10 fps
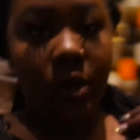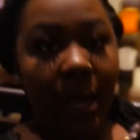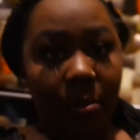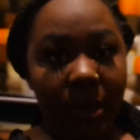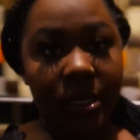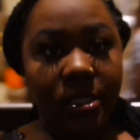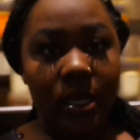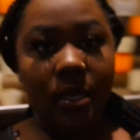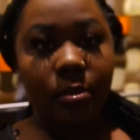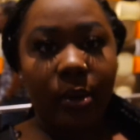sure I
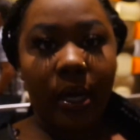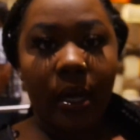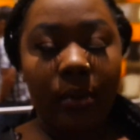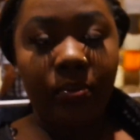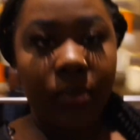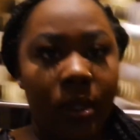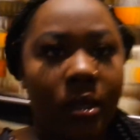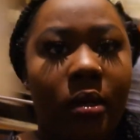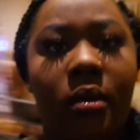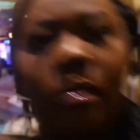mentioned, but
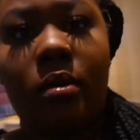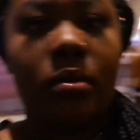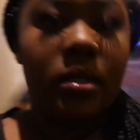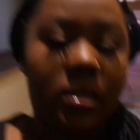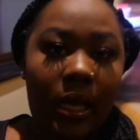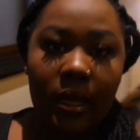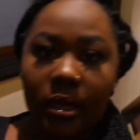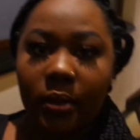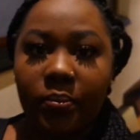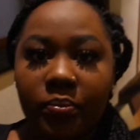oh, this
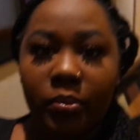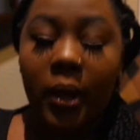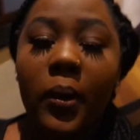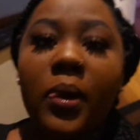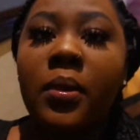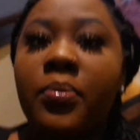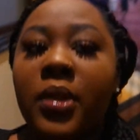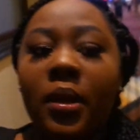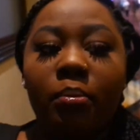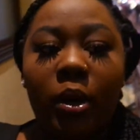lighting. But
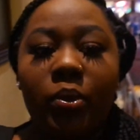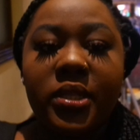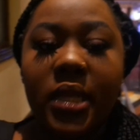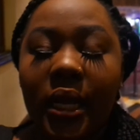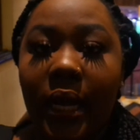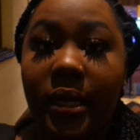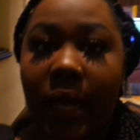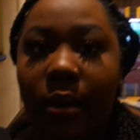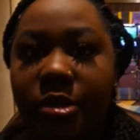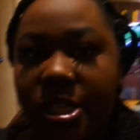but we're staying at the
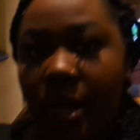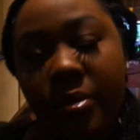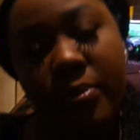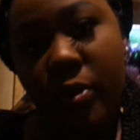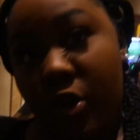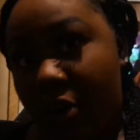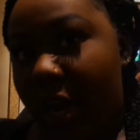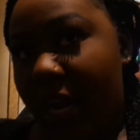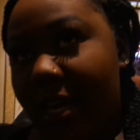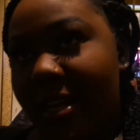MGM
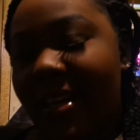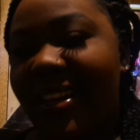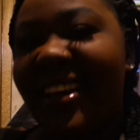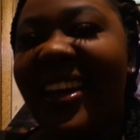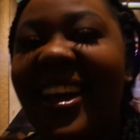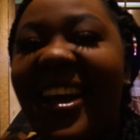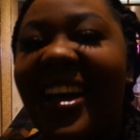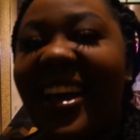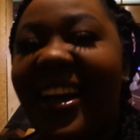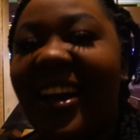Grand
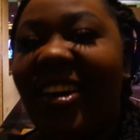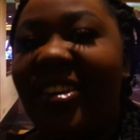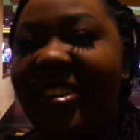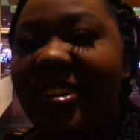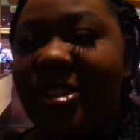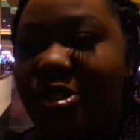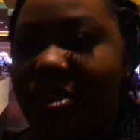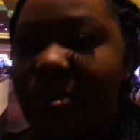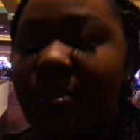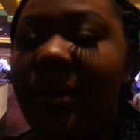on the
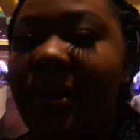Strip,